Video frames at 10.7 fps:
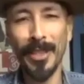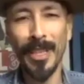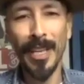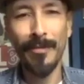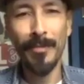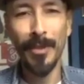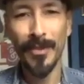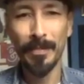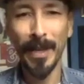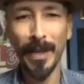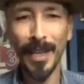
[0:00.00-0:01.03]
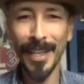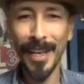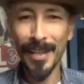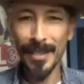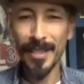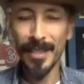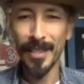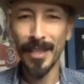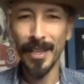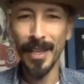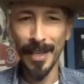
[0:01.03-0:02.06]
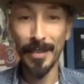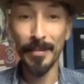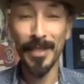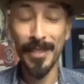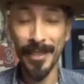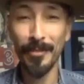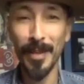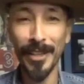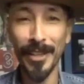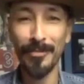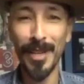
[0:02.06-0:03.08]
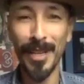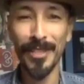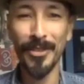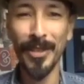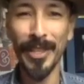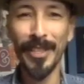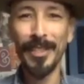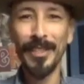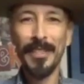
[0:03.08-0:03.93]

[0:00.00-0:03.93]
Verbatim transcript: the Life Moves podcast. I am still Michael Montoya.